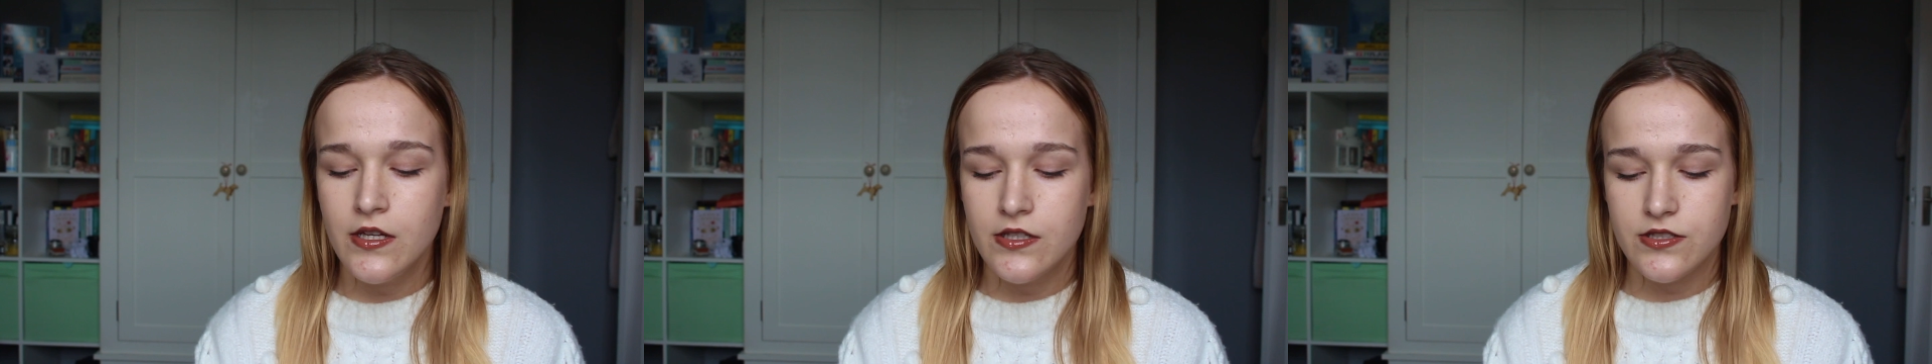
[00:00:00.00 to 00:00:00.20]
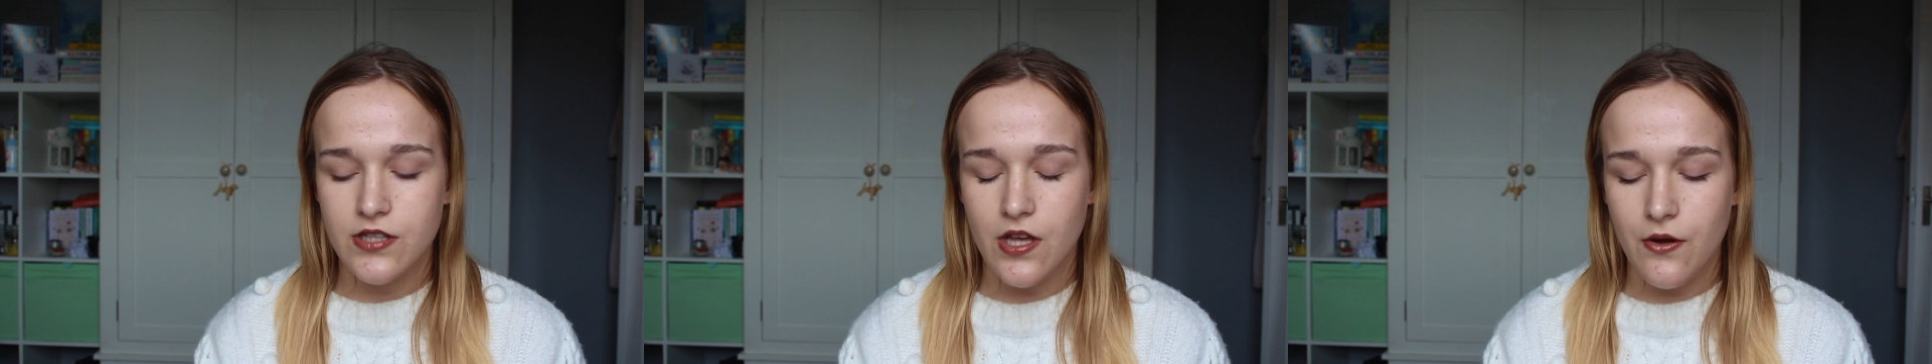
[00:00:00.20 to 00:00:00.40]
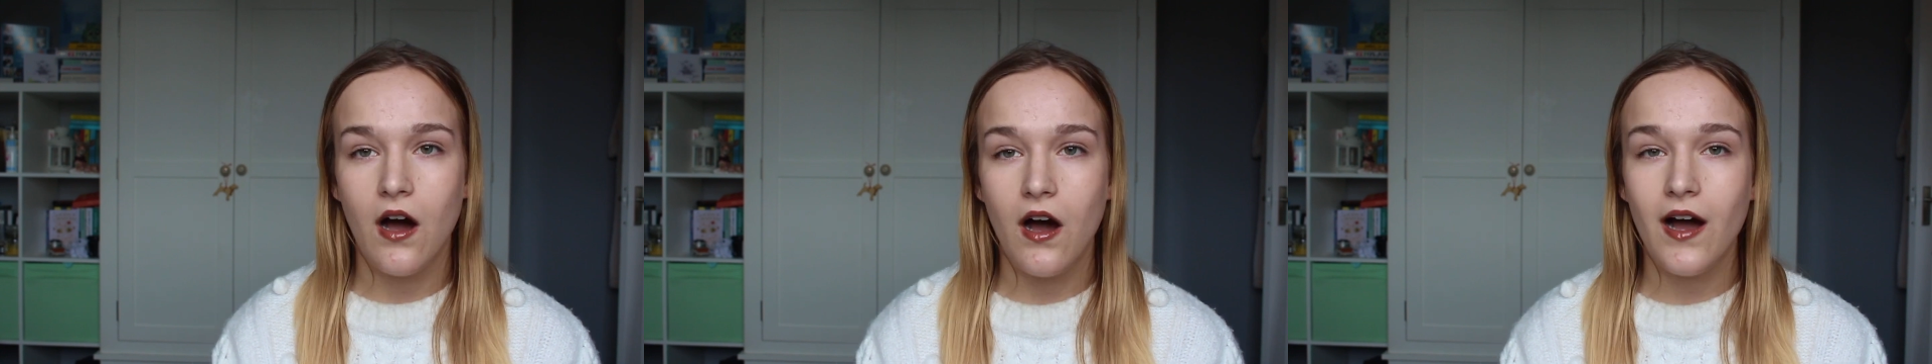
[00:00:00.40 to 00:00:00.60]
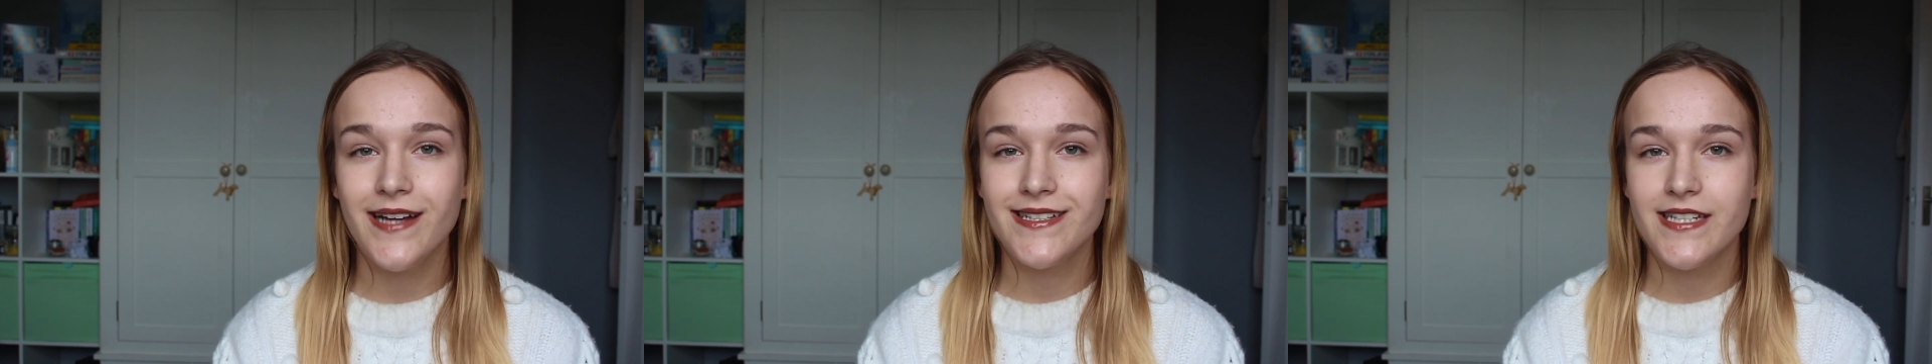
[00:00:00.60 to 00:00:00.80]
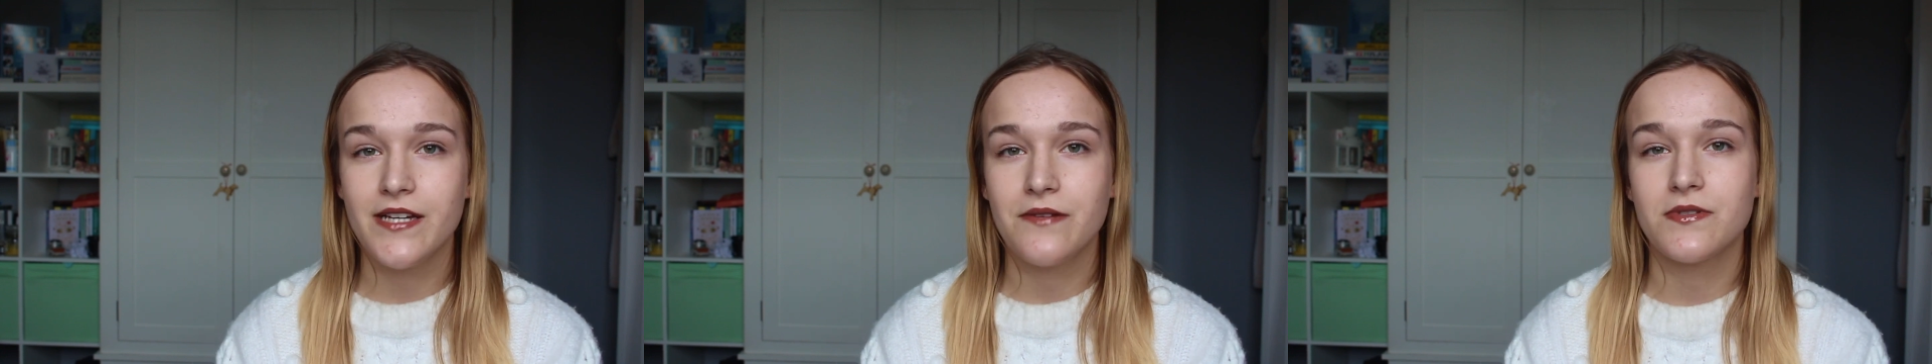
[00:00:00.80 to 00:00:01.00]
So our
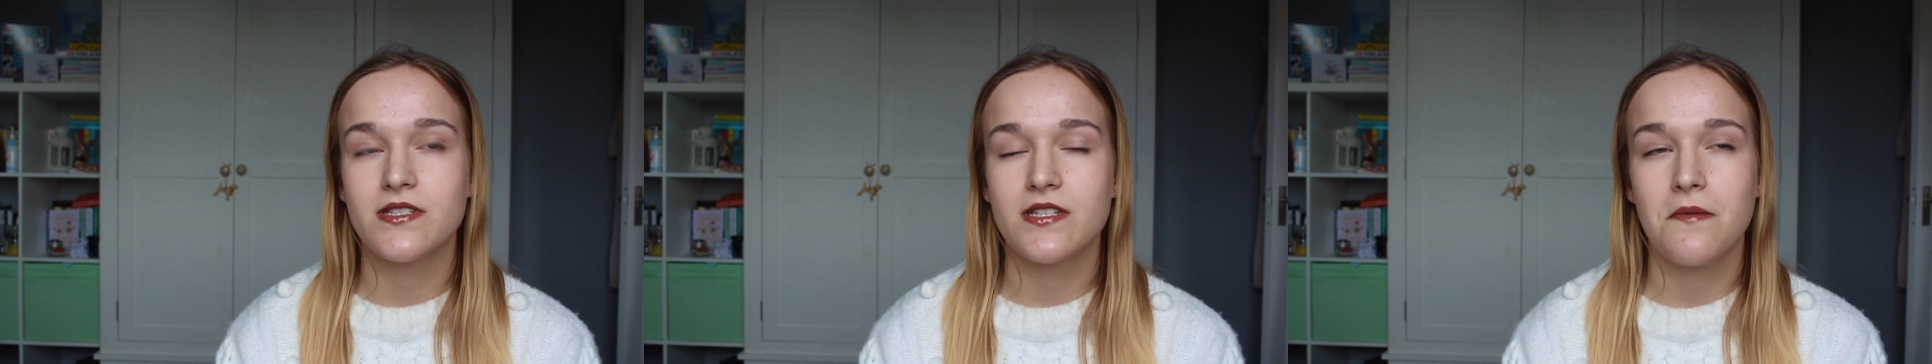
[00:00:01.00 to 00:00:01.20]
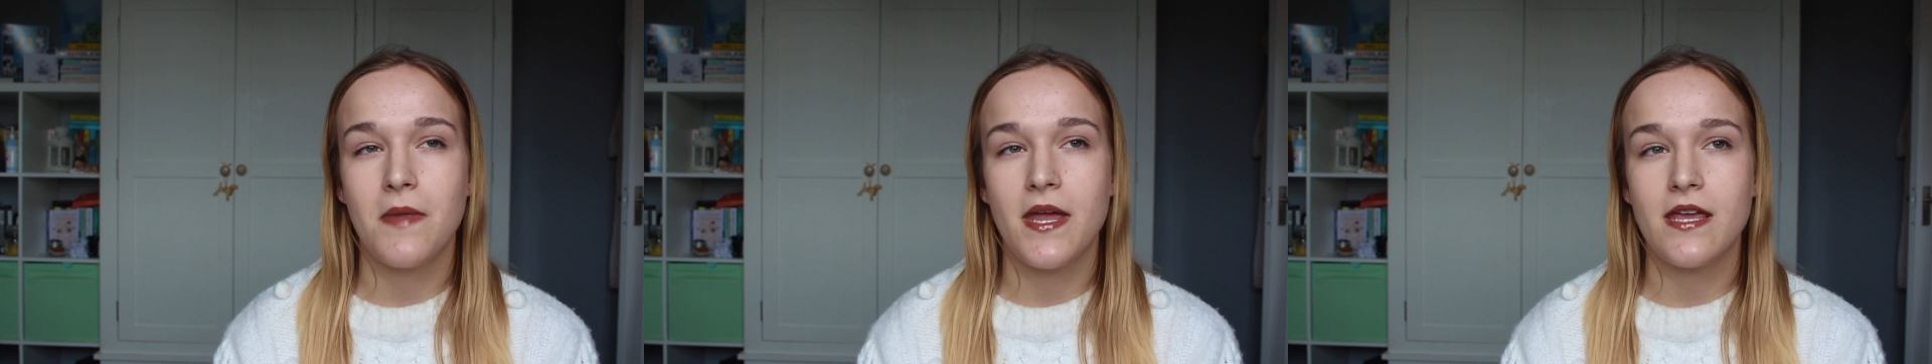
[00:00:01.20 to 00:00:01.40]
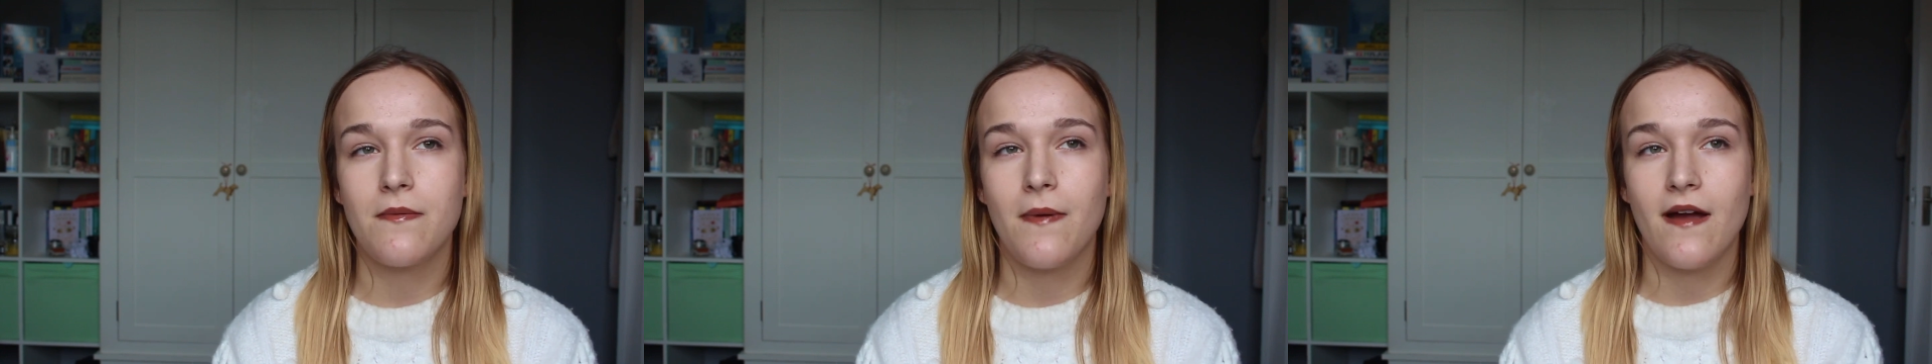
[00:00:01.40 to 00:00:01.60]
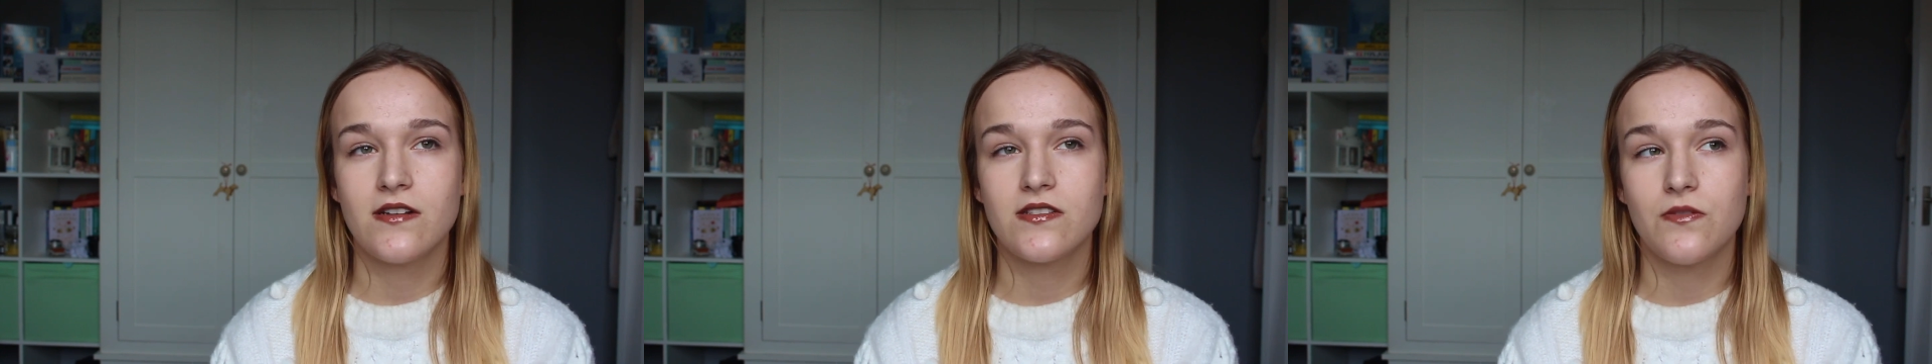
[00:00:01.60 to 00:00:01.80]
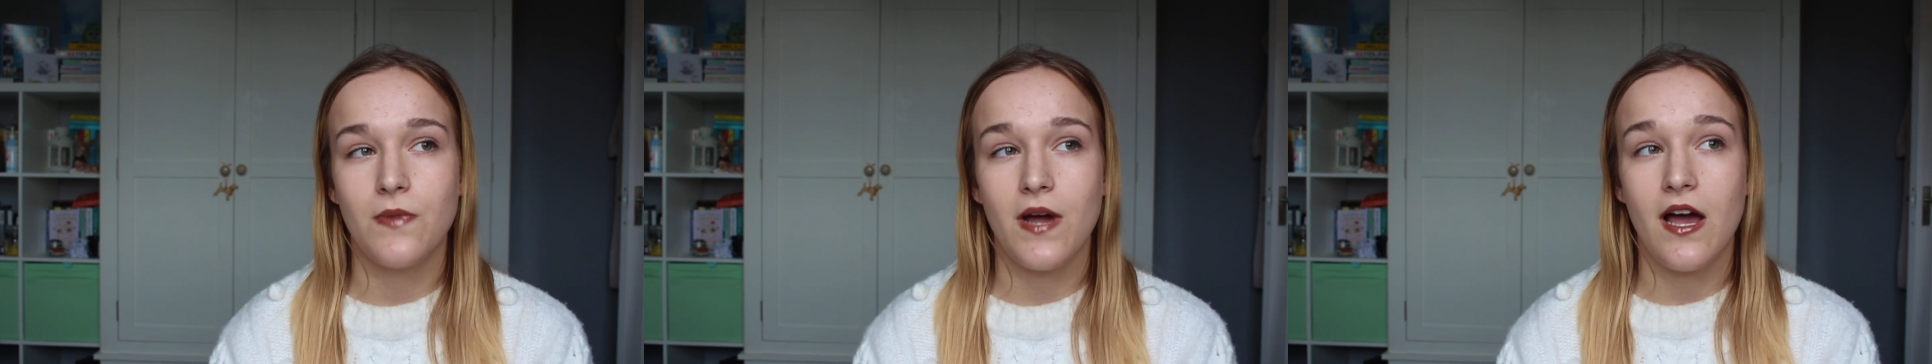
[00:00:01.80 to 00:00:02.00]
idea was to make
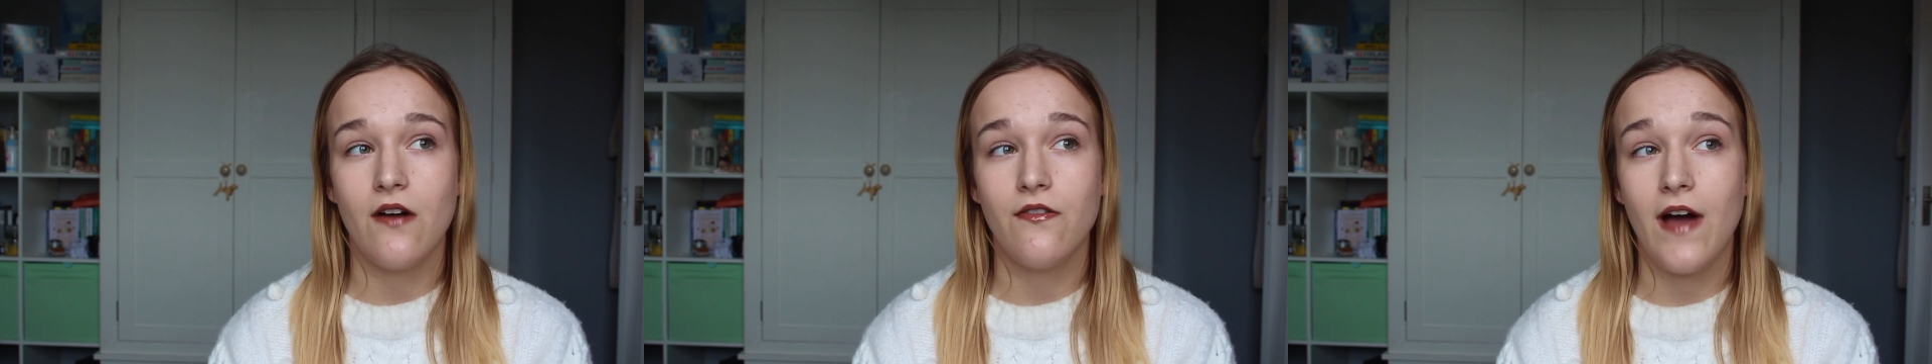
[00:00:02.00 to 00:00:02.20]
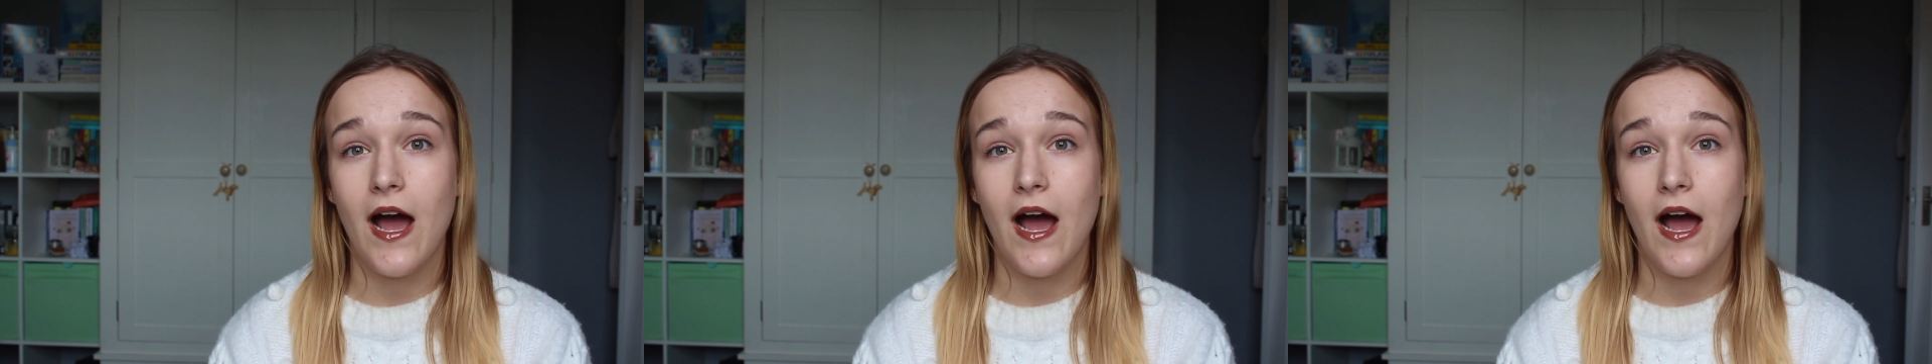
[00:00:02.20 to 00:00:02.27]
parents aware of